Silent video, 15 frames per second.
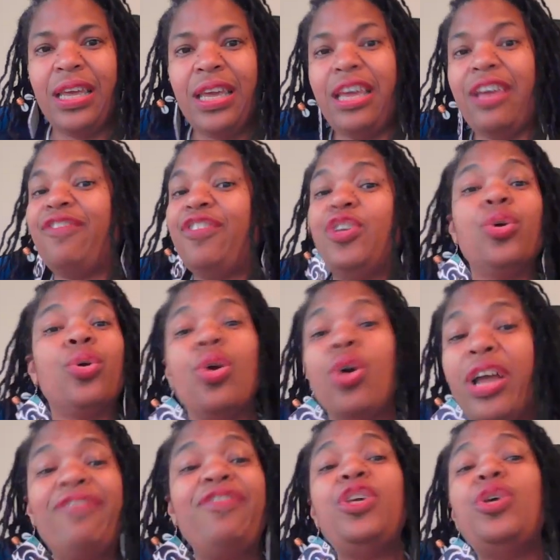If
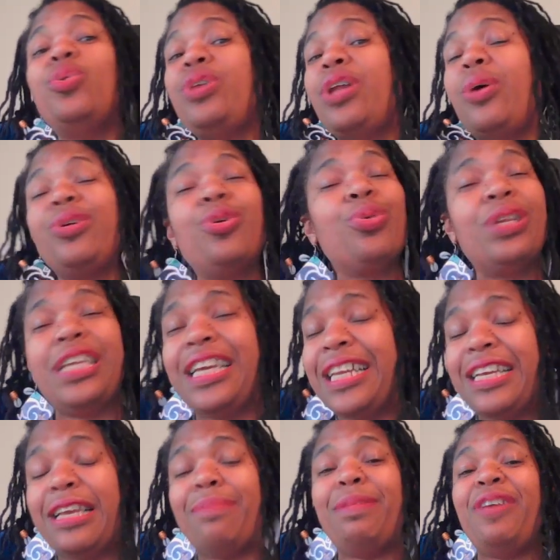you know you're only going to
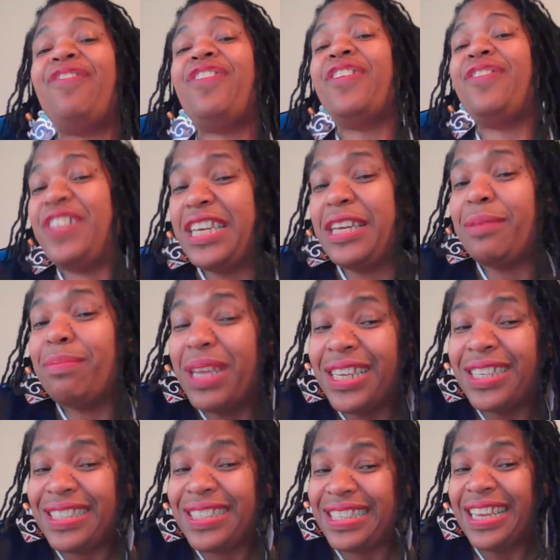give me 15
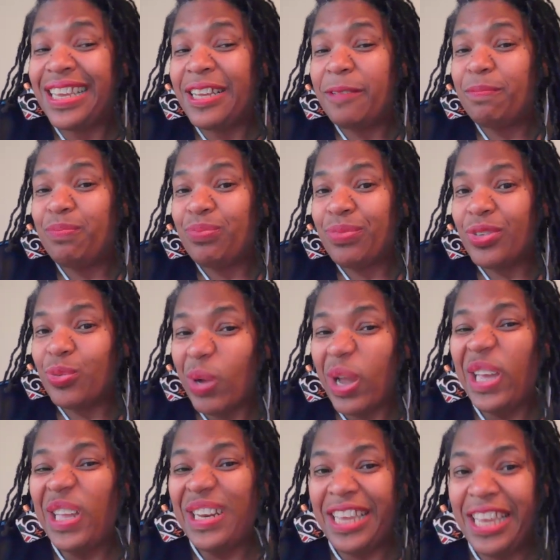minutes,
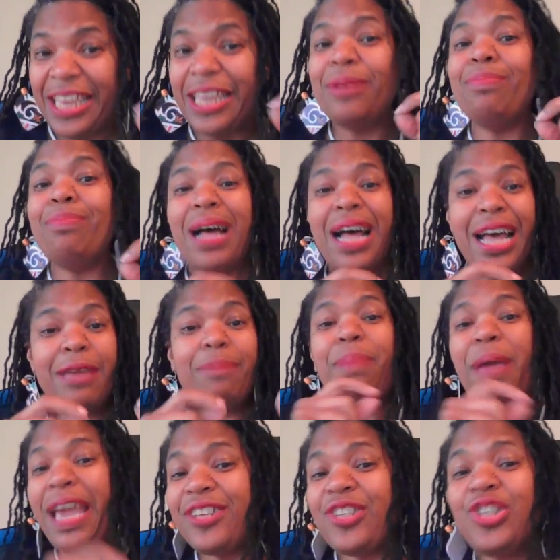right, in my
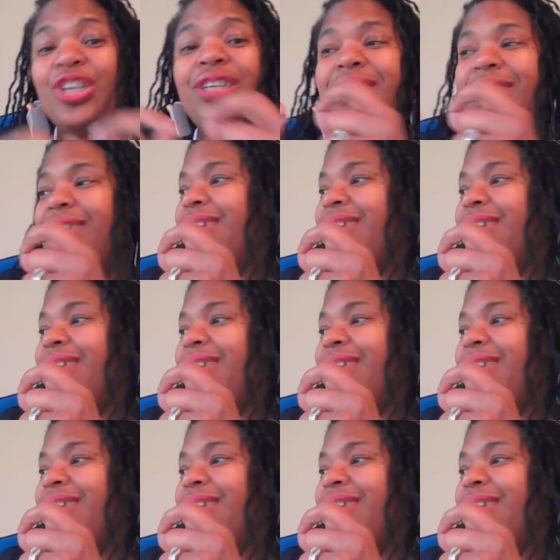patient